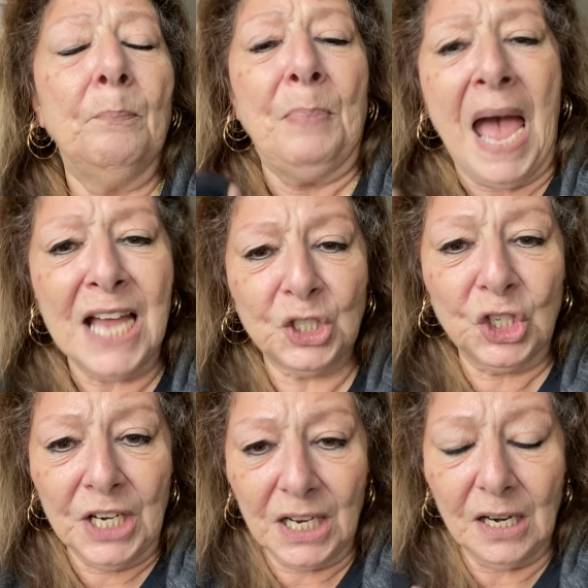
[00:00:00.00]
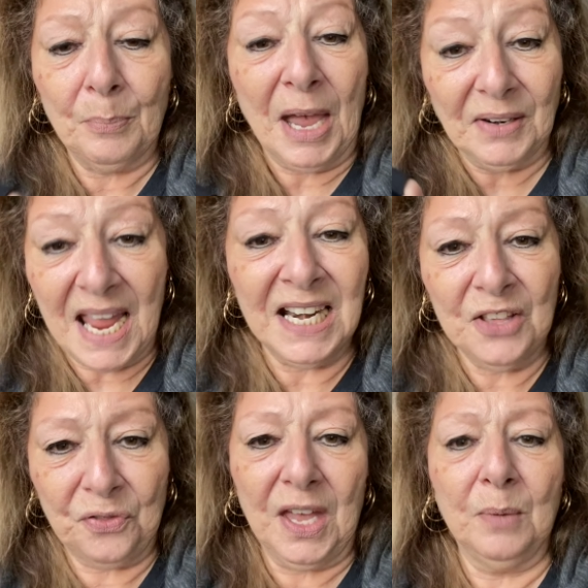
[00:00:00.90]
passionate about
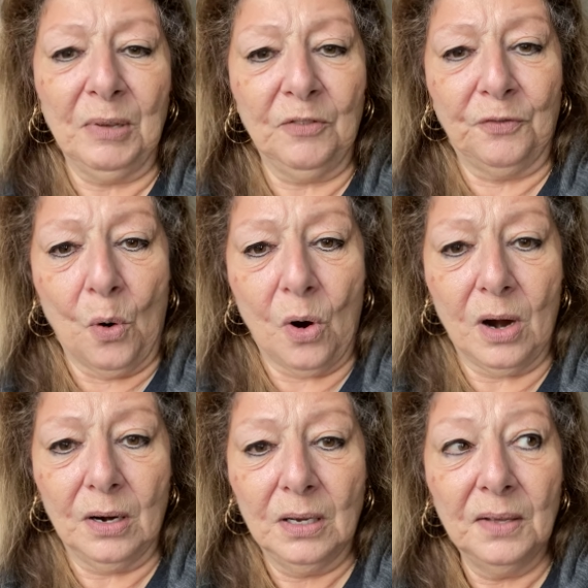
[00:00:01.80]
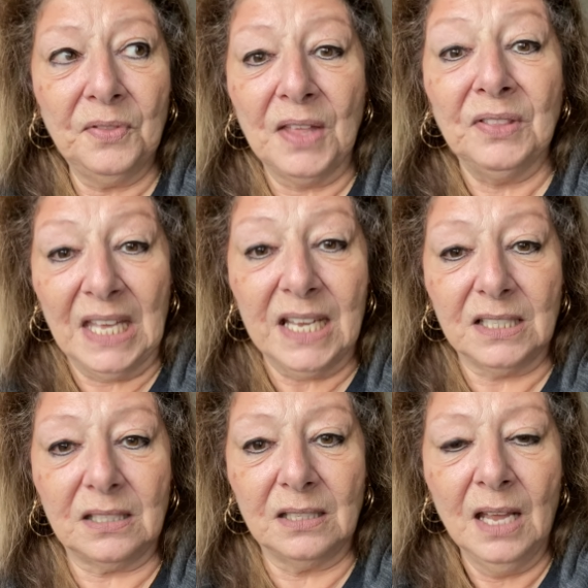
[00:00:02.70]
anything before than
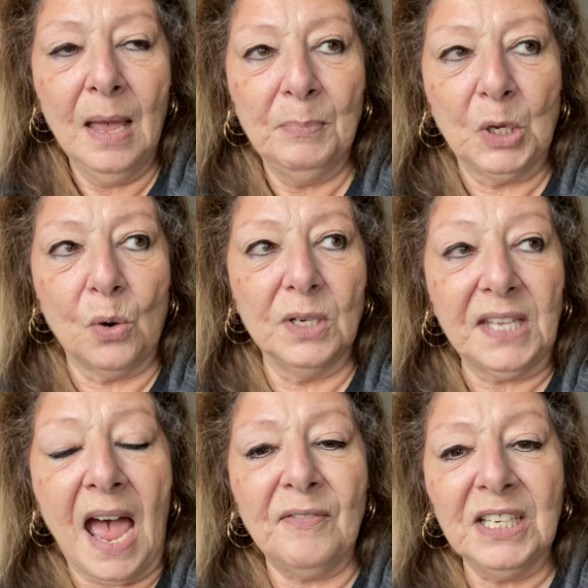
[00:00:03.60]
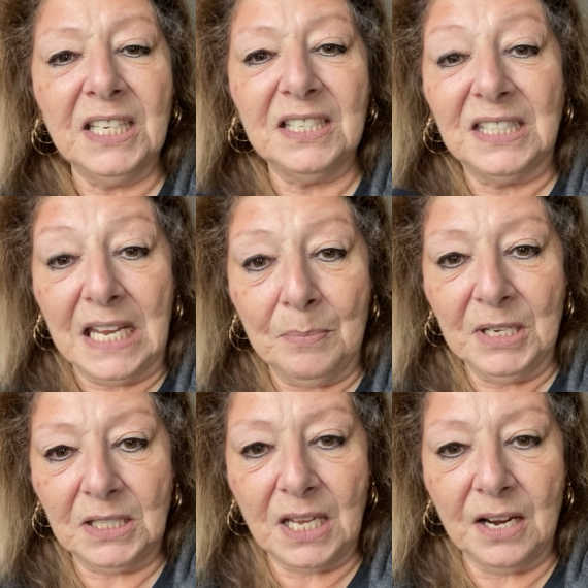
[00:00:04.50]
this because having these
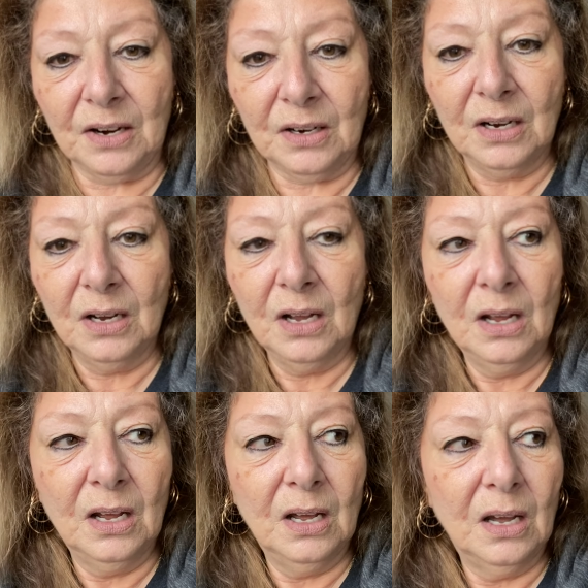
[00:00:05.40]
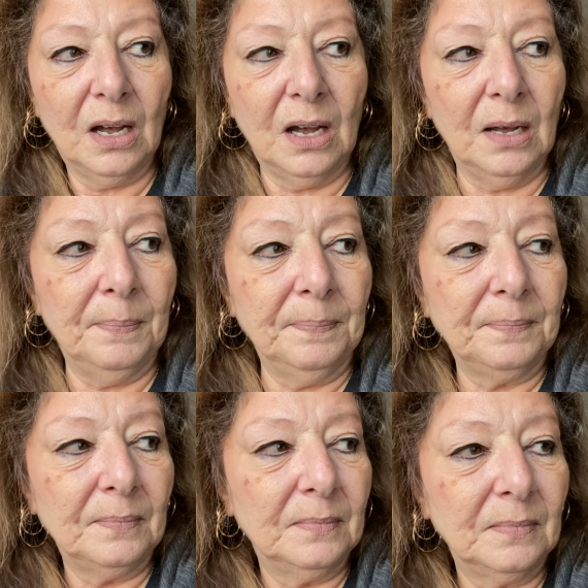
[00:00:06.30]
demons here, um,
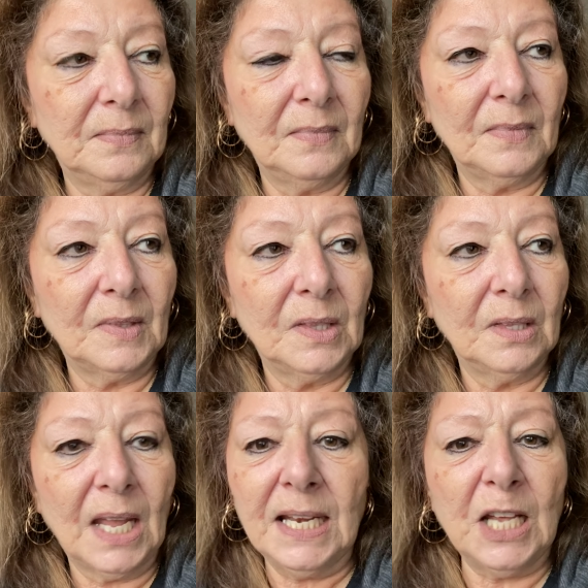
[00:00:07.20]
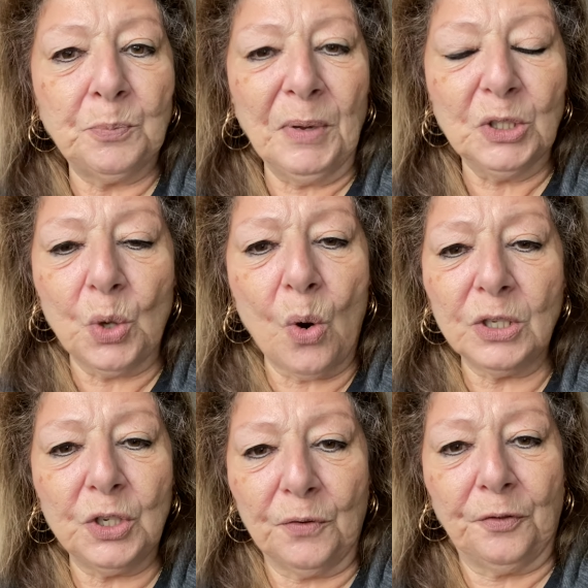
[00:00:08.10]
it has been
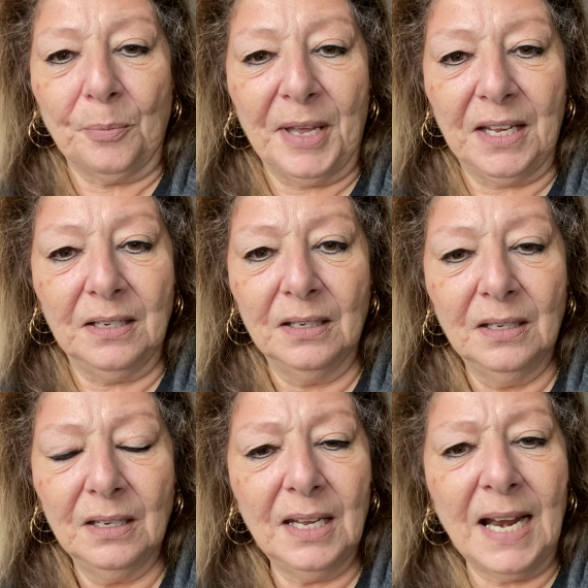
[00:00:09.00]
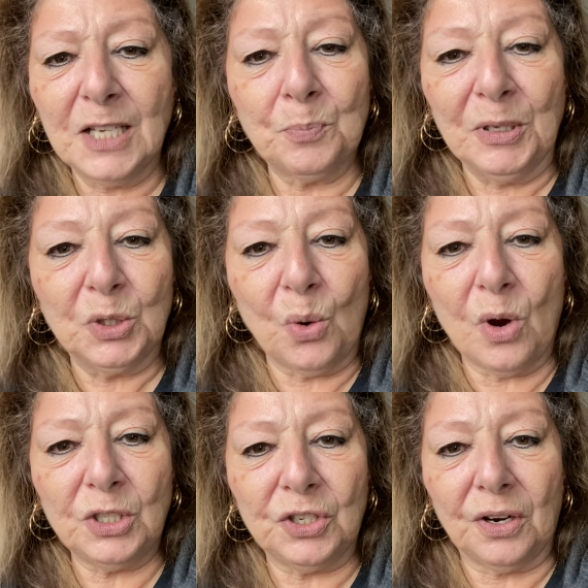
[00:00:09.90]
torture for me. It has been
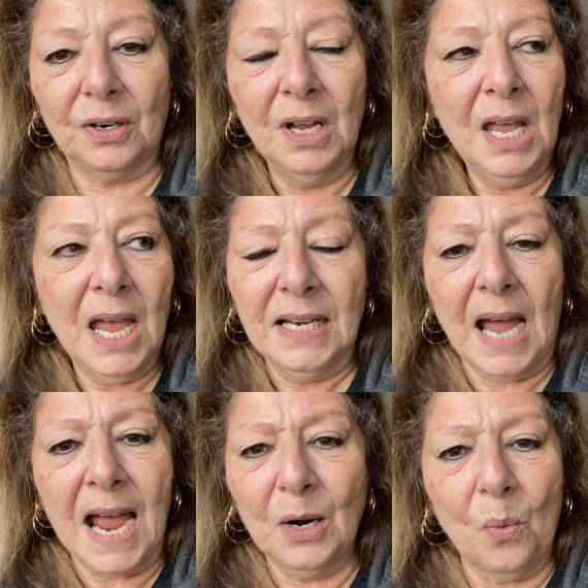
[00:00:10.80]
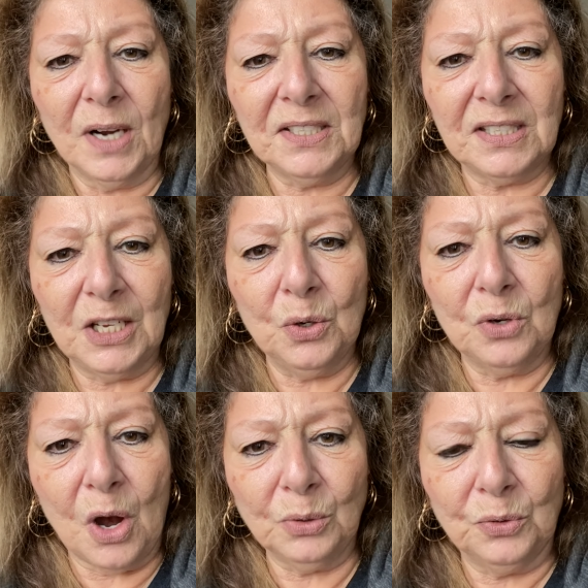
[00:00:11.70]
torture. And I don't want to see you
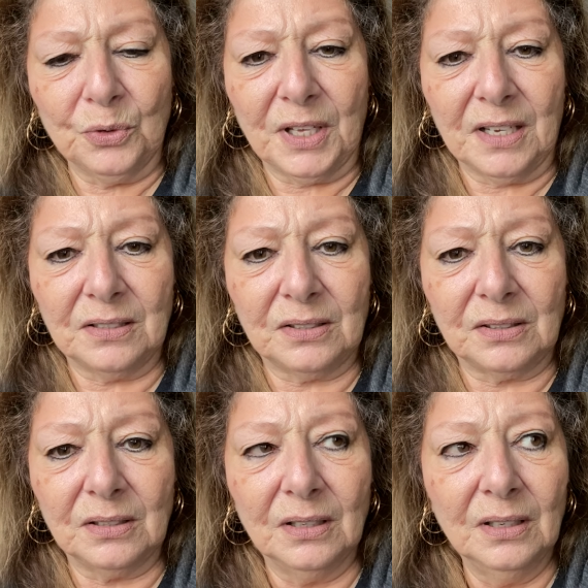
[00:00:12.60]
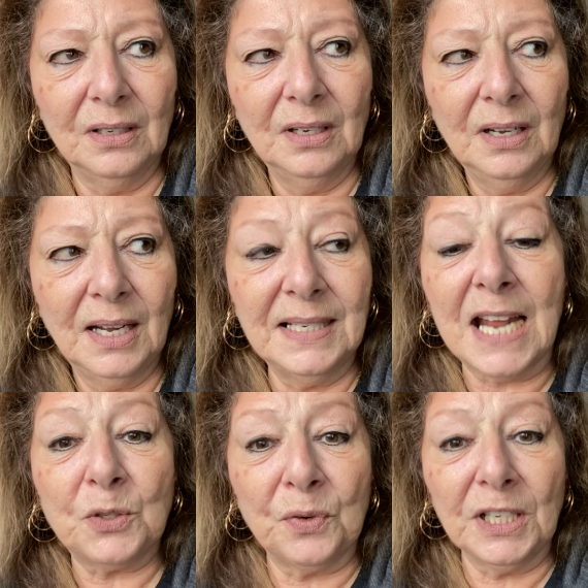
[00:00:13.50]
go through this. And
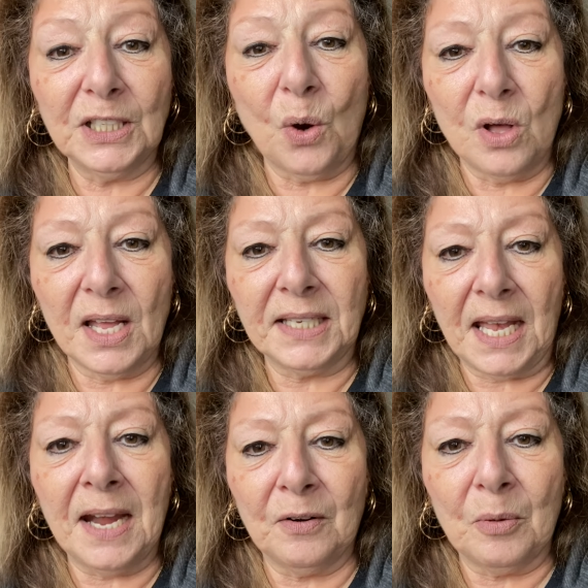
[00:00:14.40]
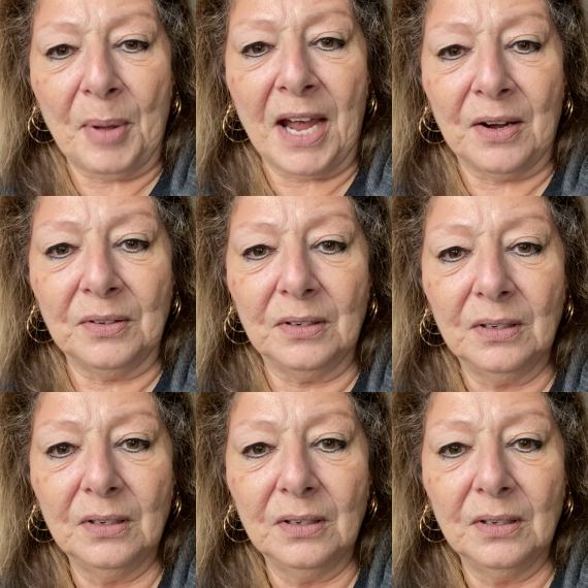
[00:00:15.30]
that's really all I care about.